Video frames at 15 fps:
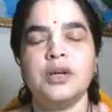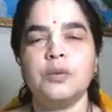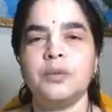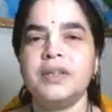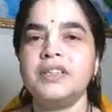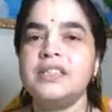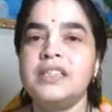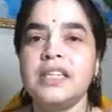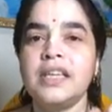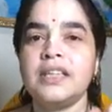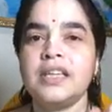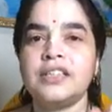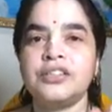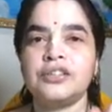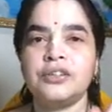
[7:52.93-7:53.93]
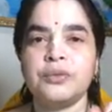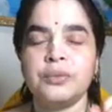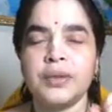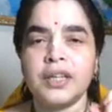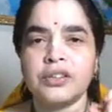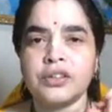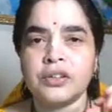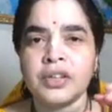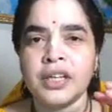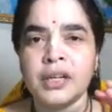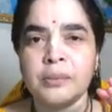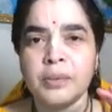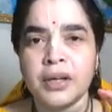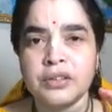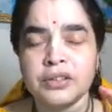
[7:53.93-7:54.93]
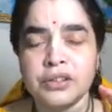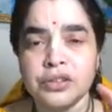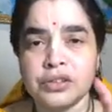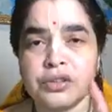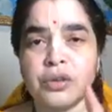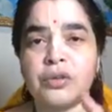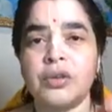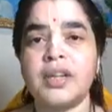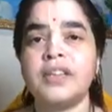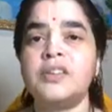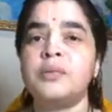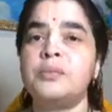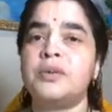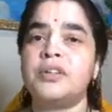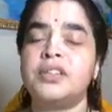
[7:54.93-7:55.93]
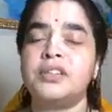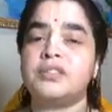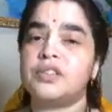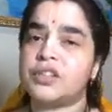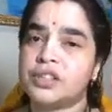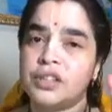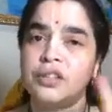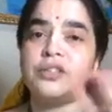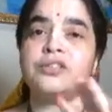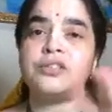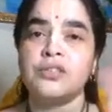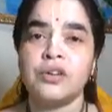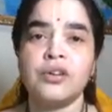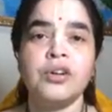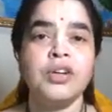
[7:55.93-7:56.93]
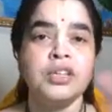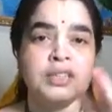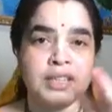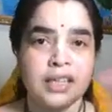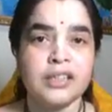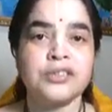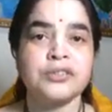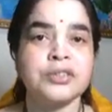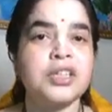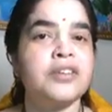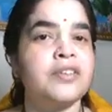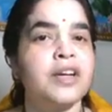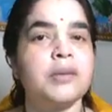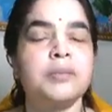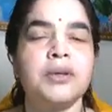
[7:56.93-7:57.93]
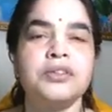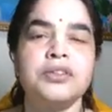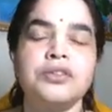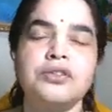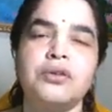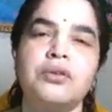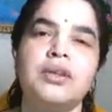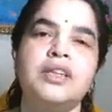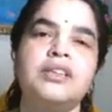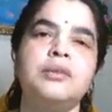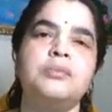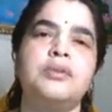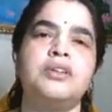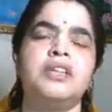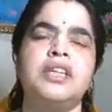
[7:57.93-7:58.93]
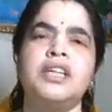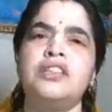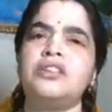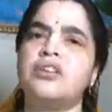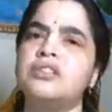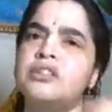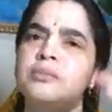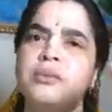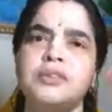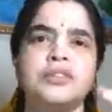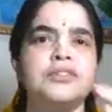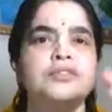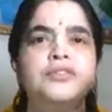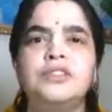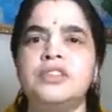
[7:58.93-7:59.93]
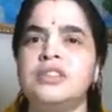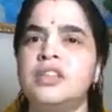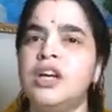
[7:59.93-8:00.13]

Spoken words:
We'll see that, we are talking about the soul and the body. Krishna also tells Uddhava about the soul and the body. He talks about different